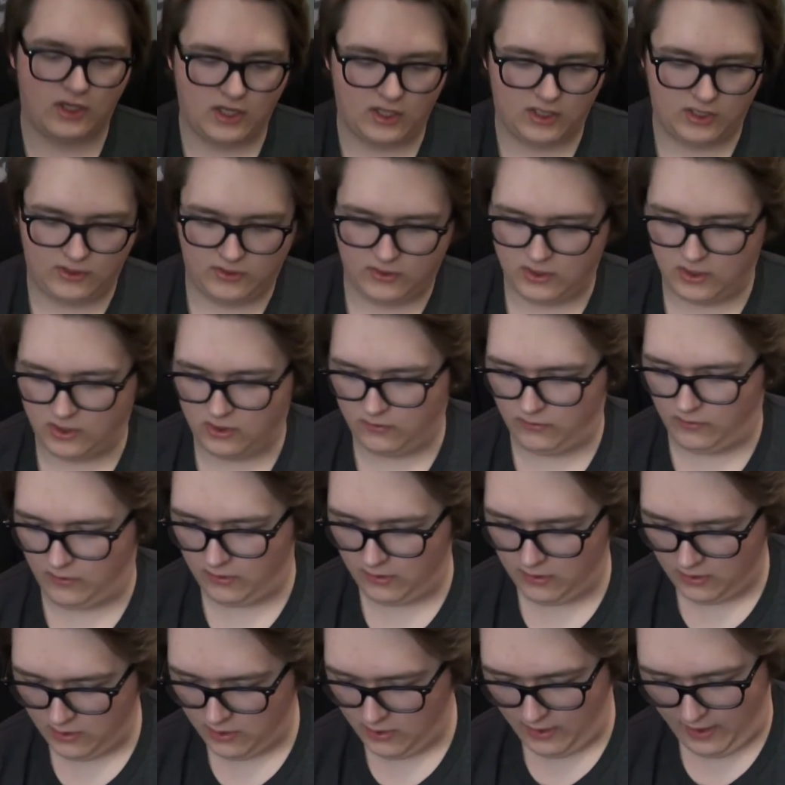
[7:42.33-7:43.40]
ad in there and the
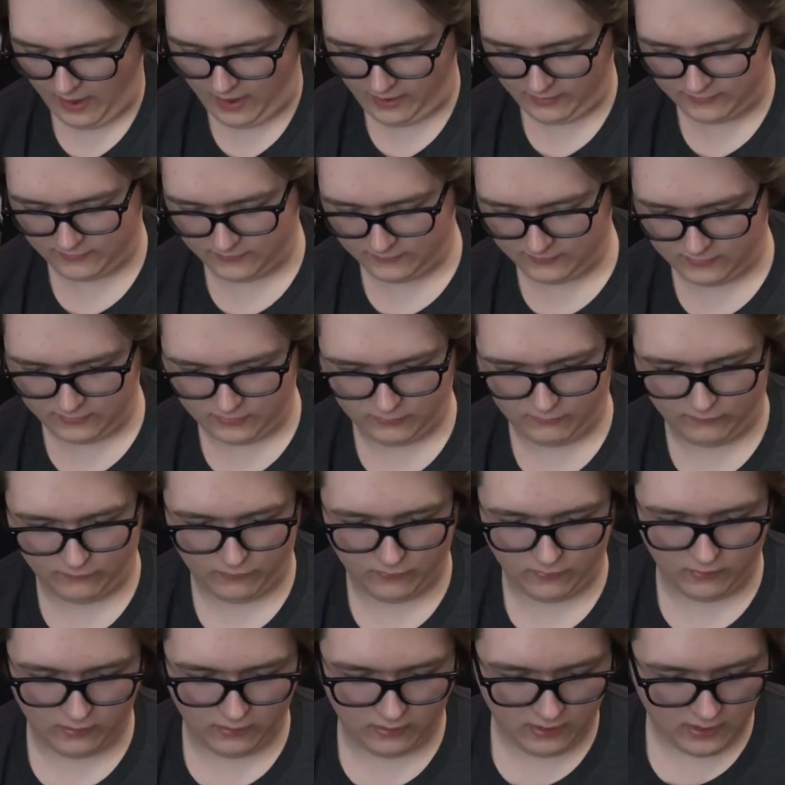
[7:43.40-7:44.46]
Axis issue
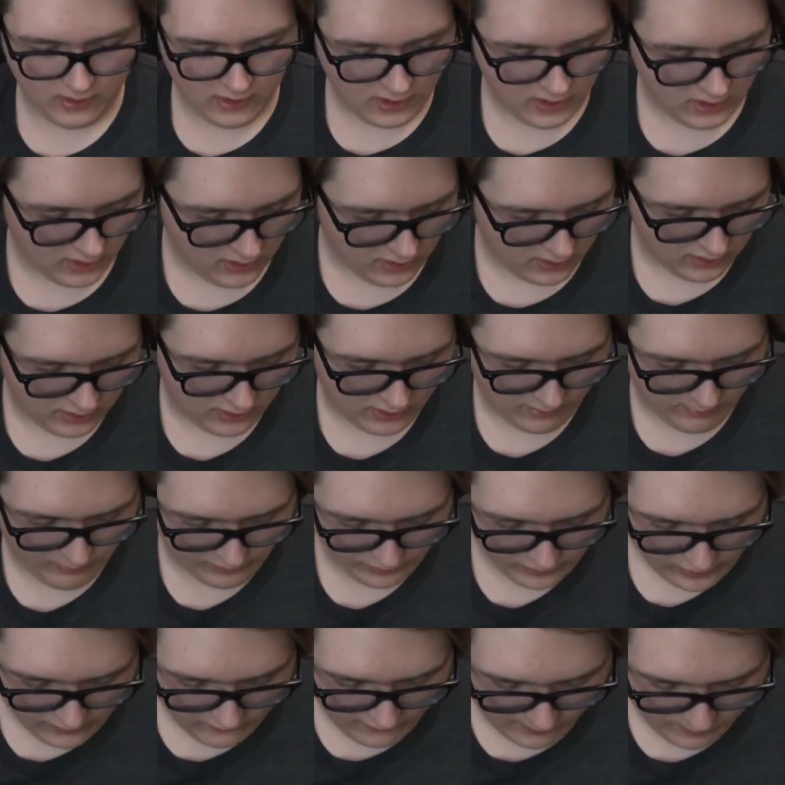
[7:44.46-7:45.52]
4, and I
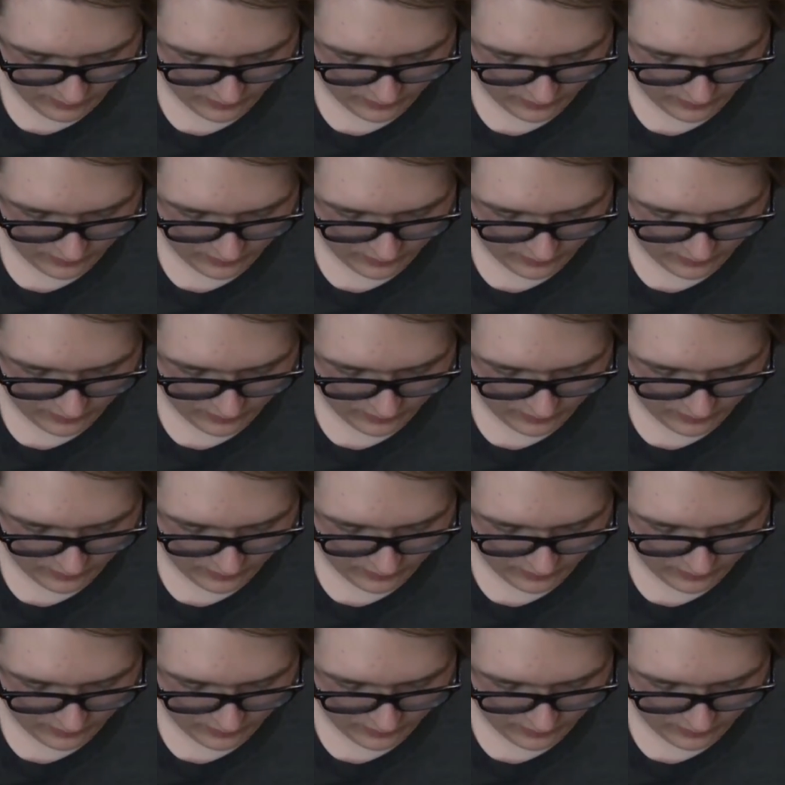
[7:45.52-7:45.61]
believe I